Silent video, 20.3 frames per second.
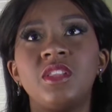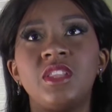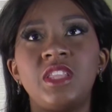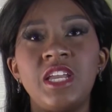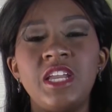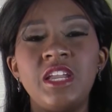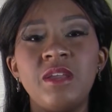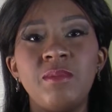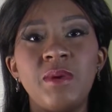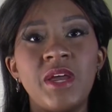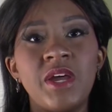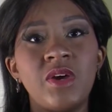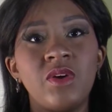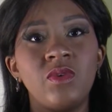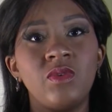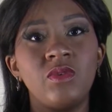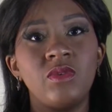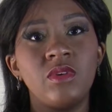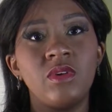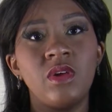think
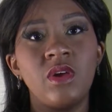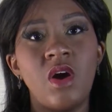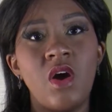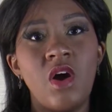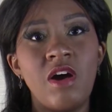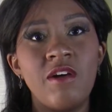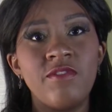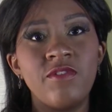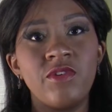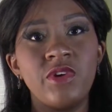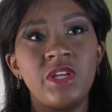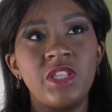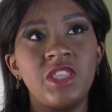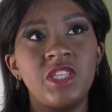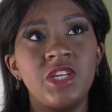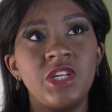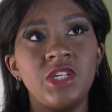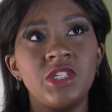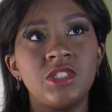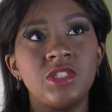about offering
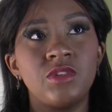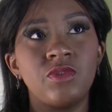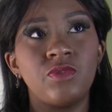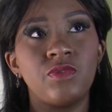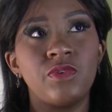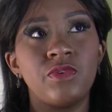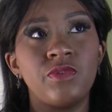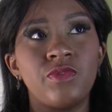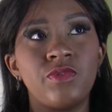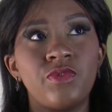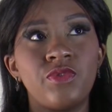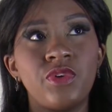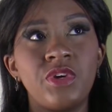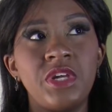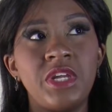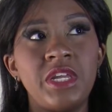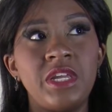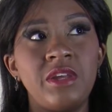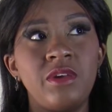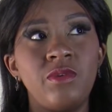things for
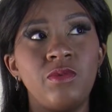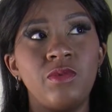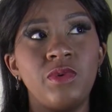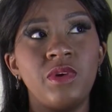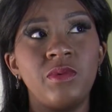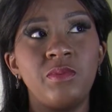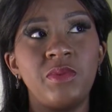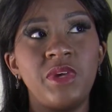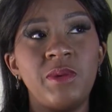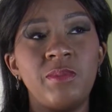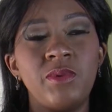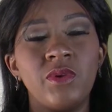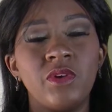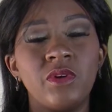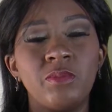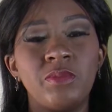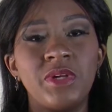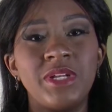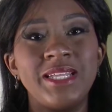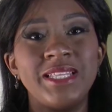free when people
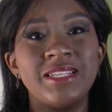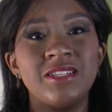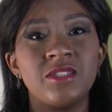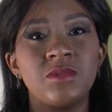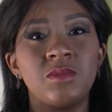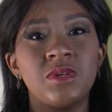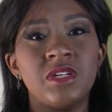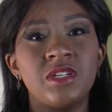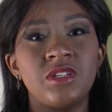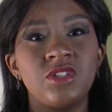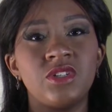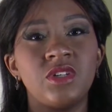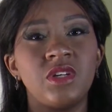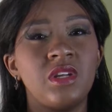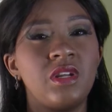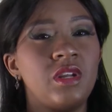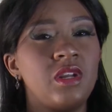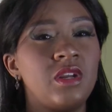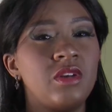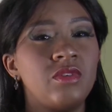are putting this much
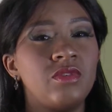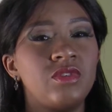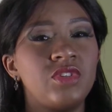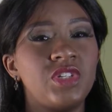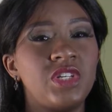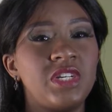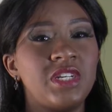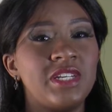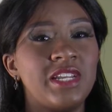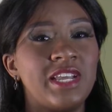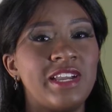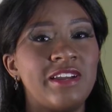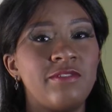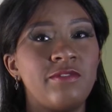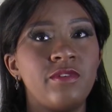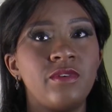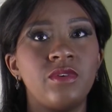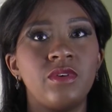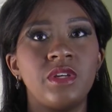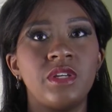energy and
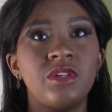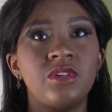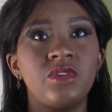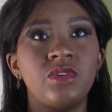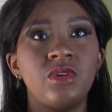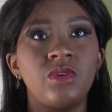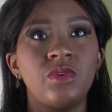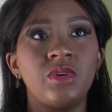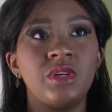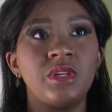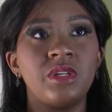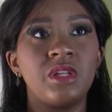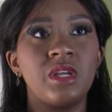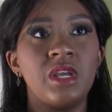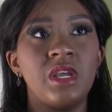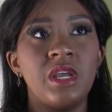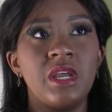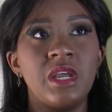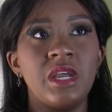effort into it,